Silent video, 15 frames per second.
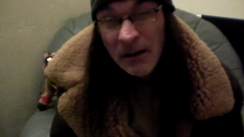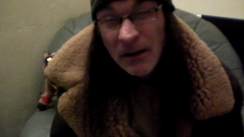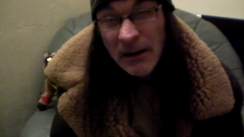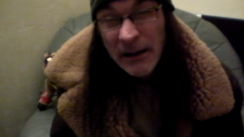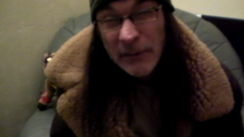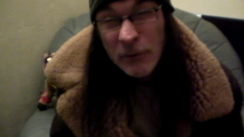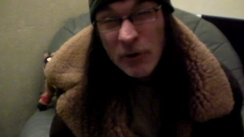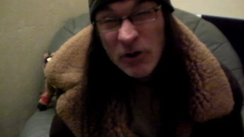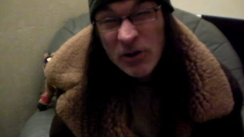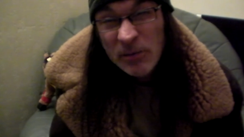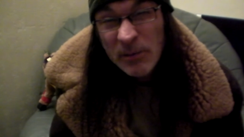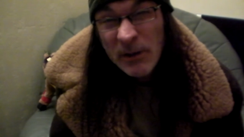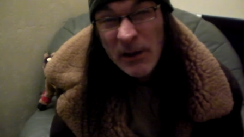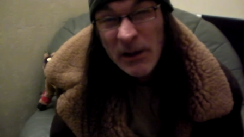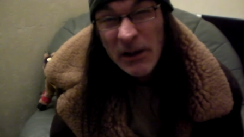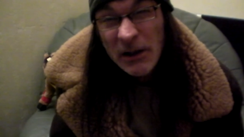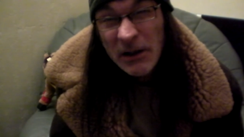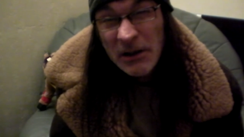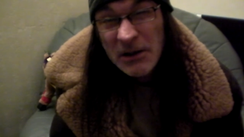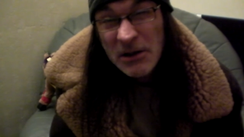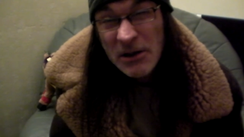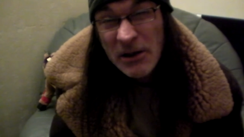He wants me
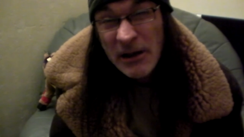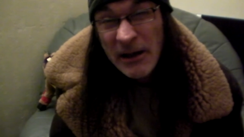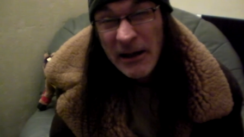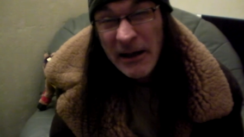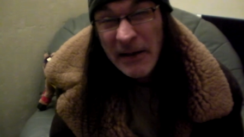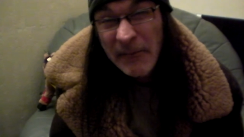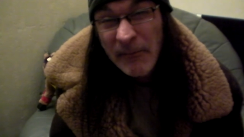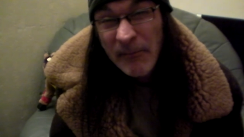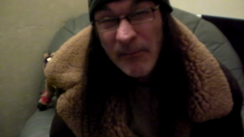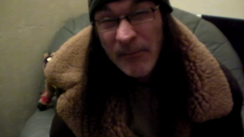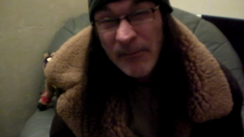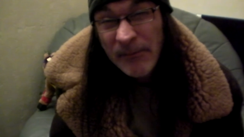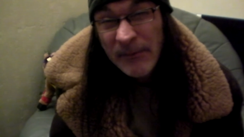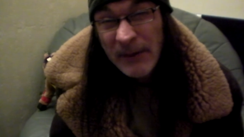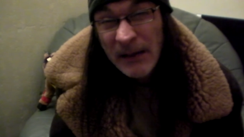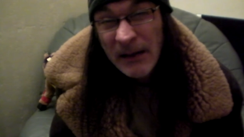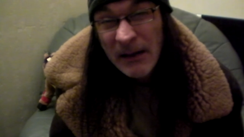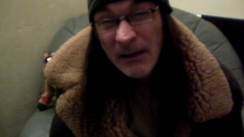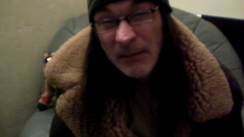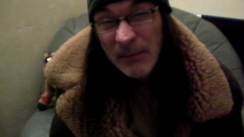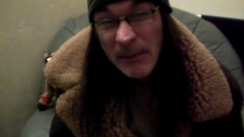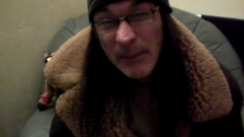to um,
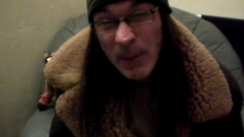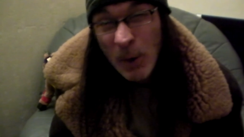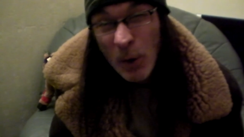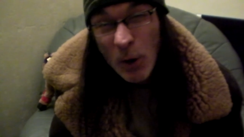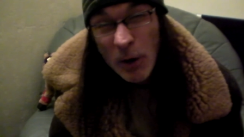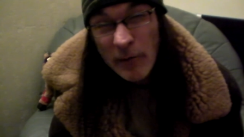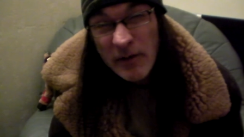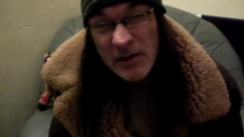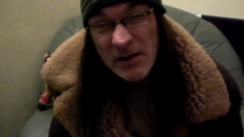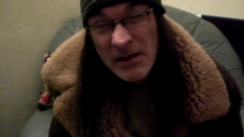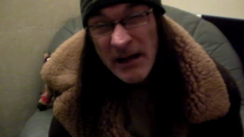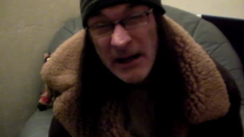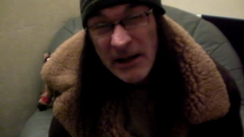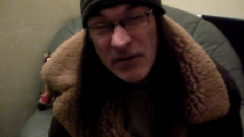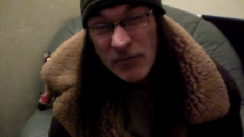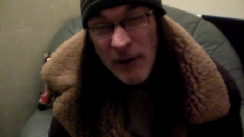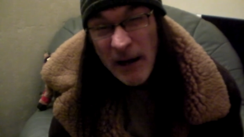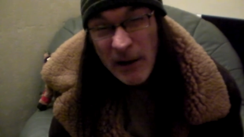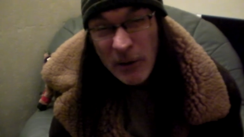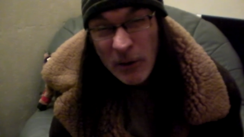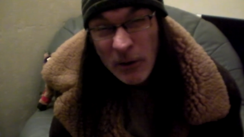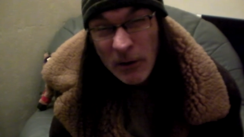be part of his next
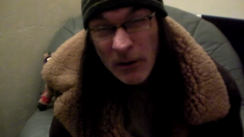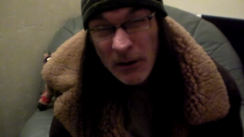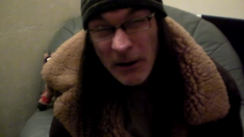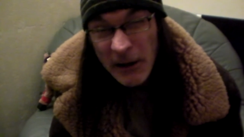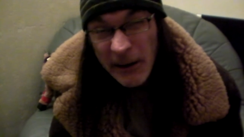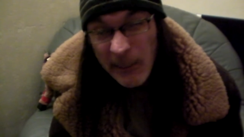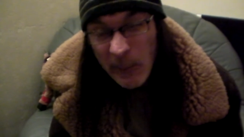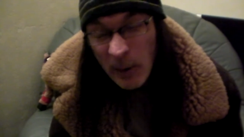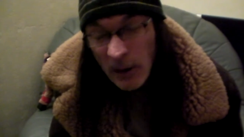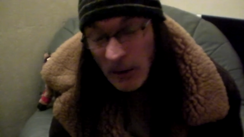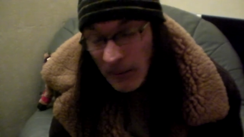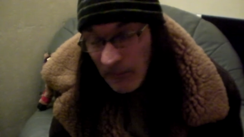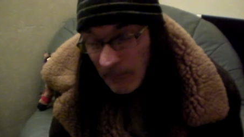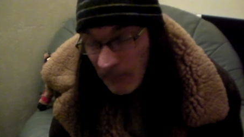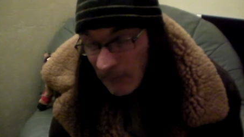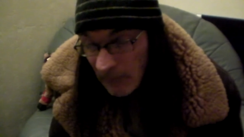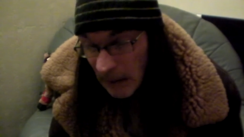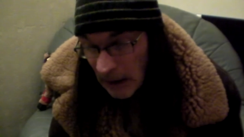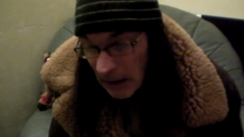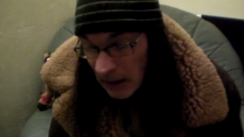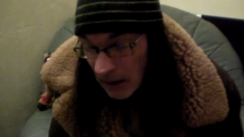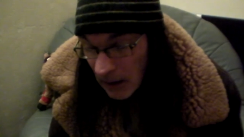record label.
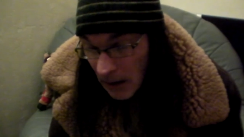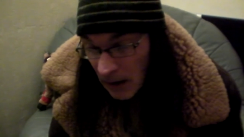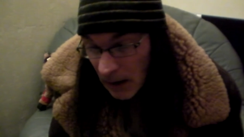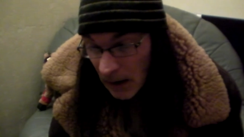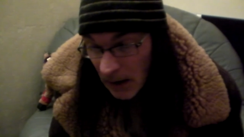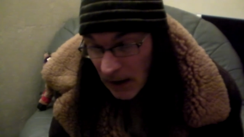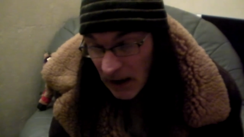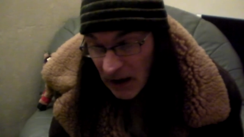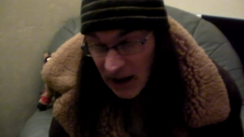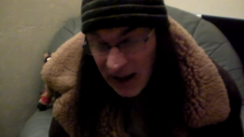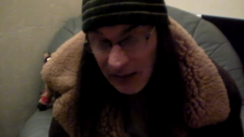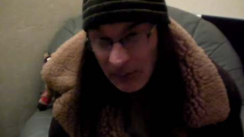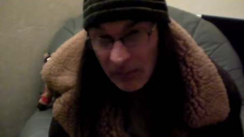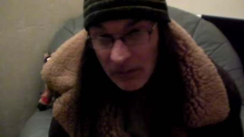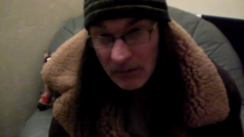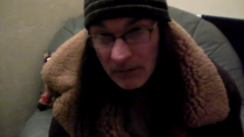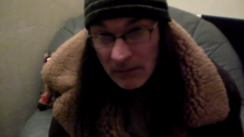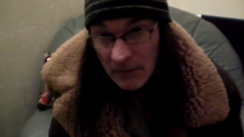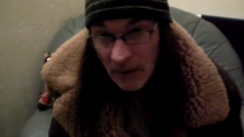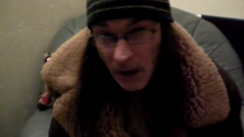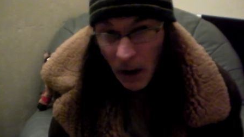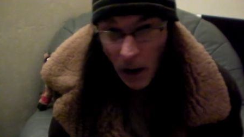Um,
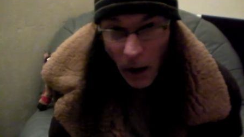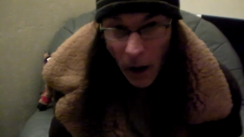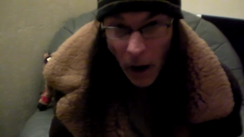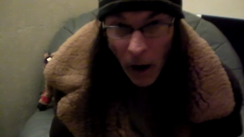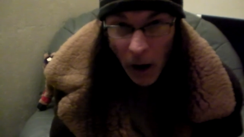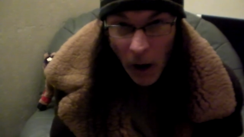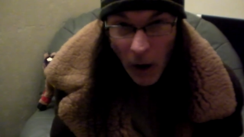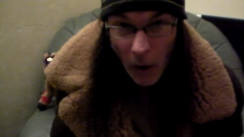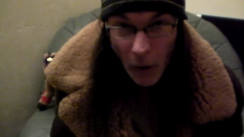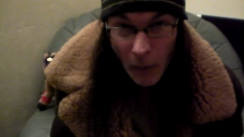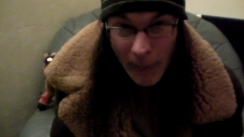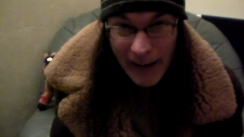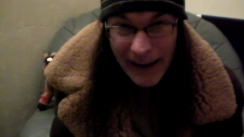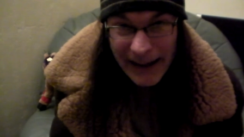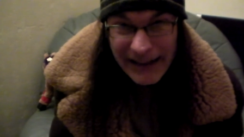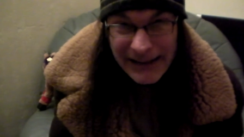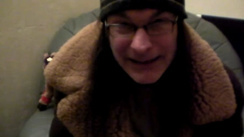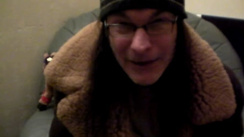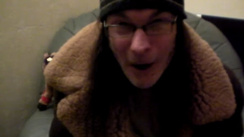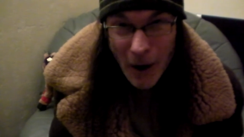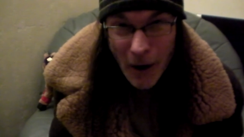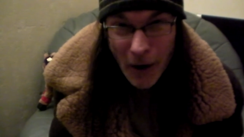oh my
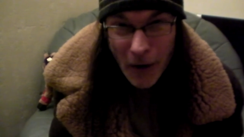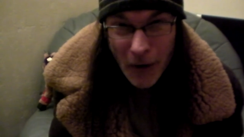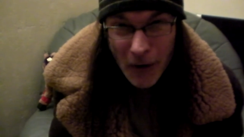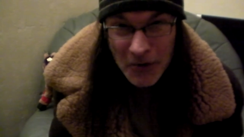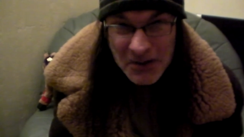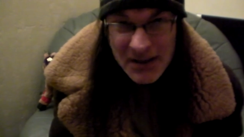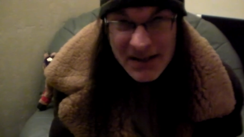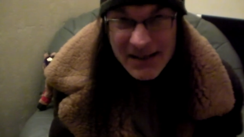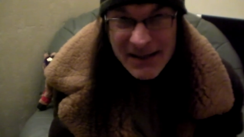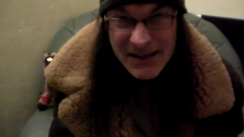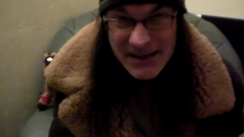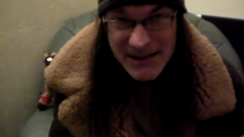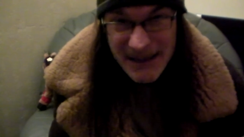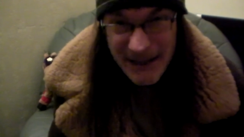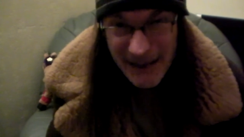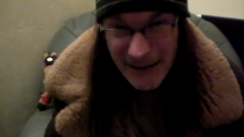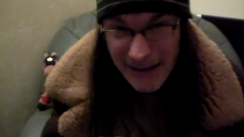god, see you